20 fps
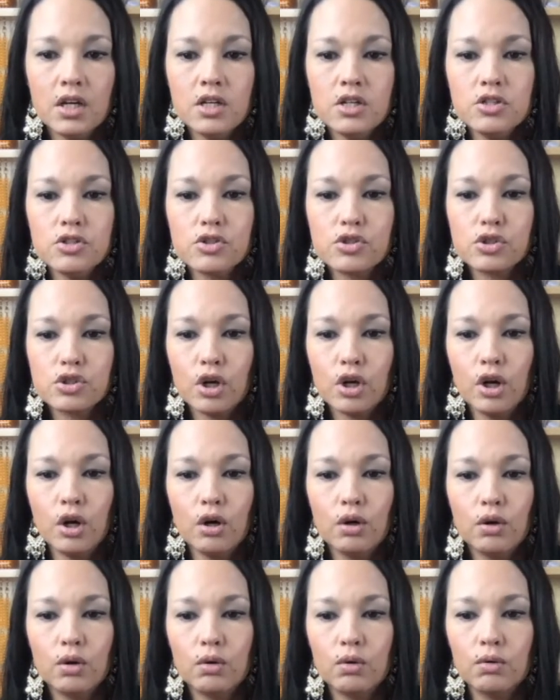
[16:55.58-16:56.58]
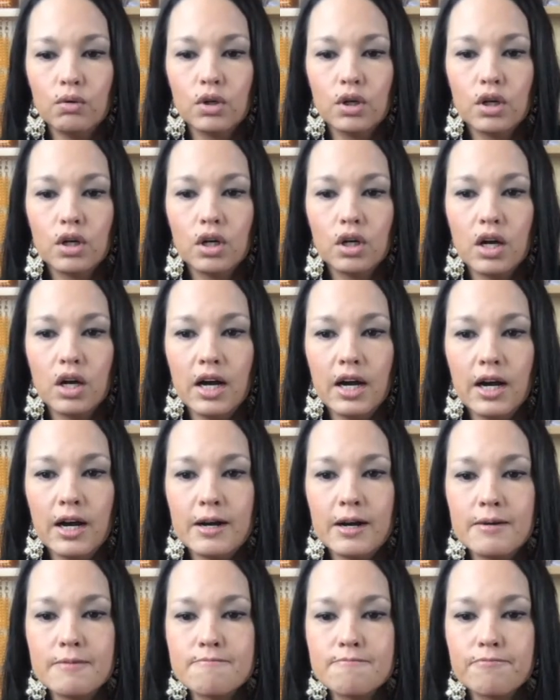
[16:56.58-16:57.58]
So
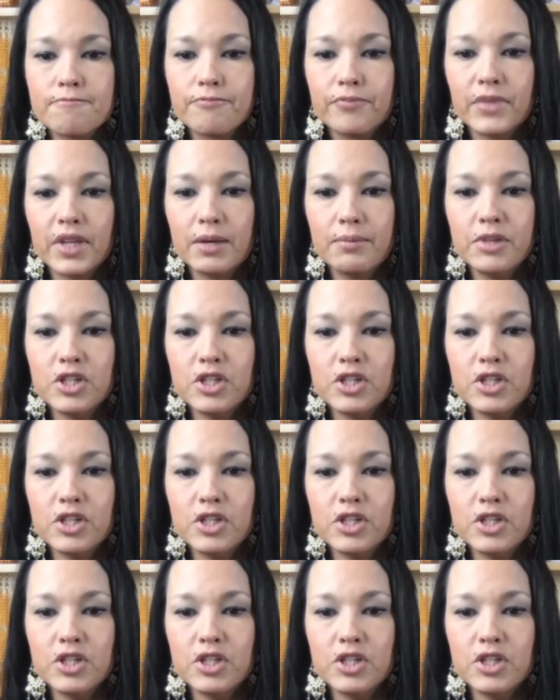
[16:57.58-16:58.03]
let